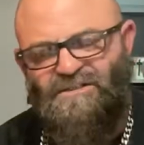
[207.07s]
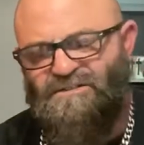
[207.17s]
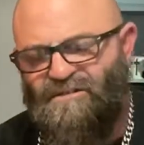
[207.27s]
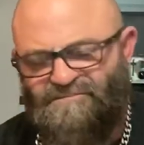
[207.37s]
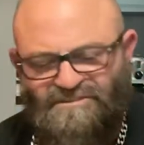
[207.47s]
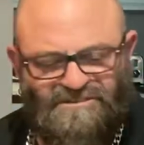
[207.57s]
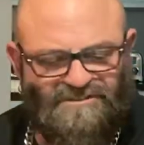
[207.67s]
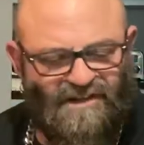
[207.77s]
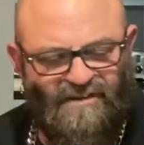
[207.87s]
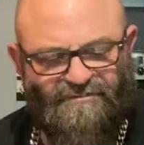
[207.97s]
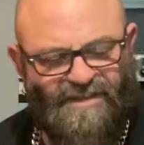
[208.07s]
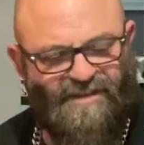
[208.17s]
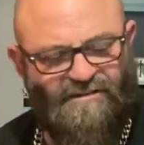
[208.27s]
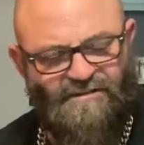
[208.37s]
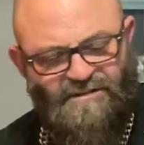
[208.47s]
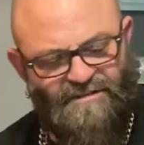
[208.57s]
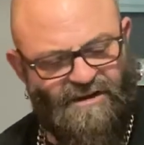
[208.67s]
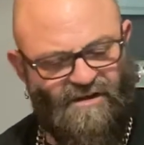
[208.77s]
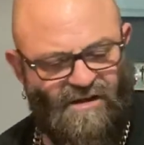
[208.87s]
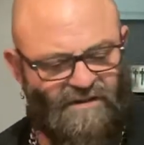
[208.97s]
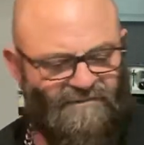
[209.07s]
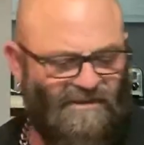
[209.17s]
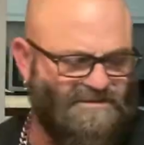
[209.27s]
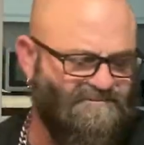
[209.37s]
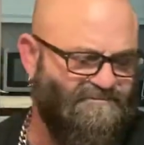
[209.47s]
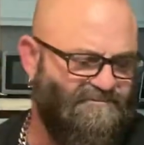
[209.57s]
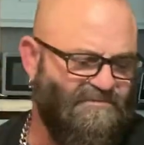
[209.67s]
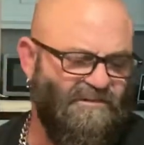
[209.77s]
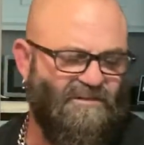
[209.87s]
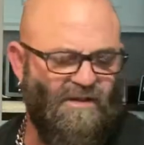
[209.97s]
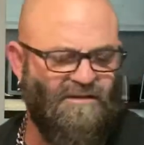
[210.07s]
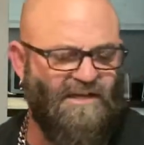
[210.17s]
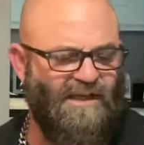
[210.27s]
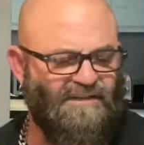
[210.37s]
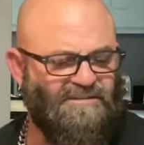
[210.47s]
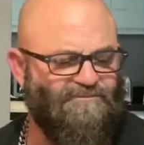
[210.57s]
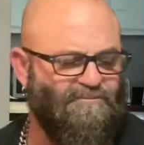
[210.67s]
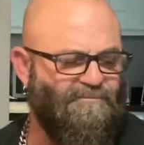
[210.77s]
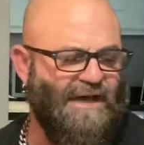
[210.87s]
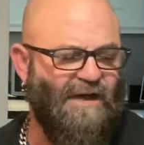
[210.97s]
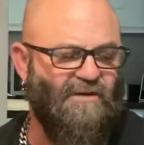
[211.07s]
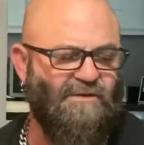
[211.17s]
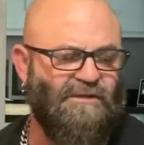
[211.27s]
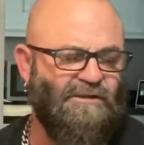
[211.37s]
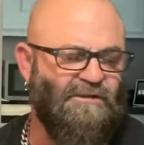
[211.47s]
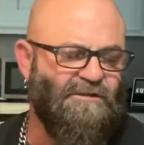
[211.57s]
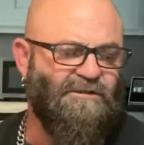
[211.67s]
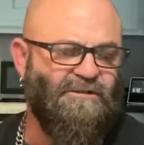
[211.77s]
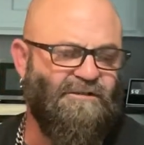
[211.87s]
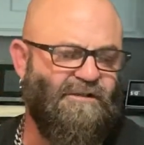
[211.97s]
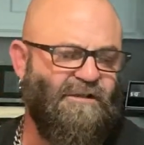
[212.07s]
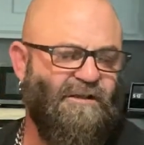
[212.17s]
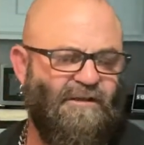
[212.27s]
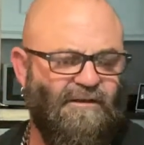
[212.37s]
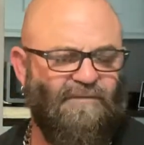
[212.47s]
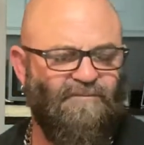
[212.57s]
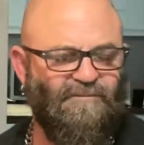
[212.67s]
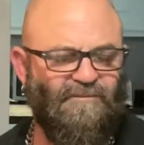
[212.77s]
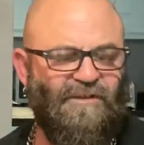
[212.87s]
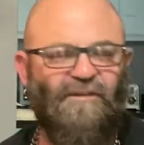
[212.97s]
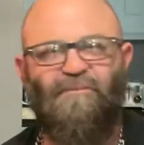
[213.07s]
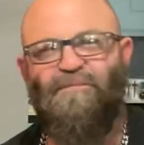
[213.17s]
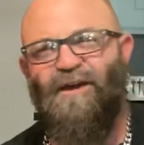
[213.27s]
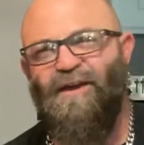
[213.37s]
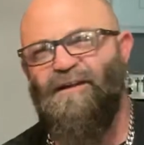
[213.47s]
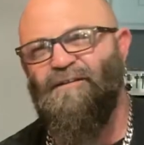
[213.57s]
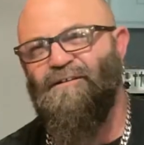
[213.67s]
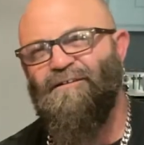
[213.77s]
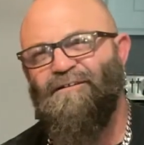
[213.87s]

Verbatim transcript: some stuff that that all of us lunkheads pound to kill the pain.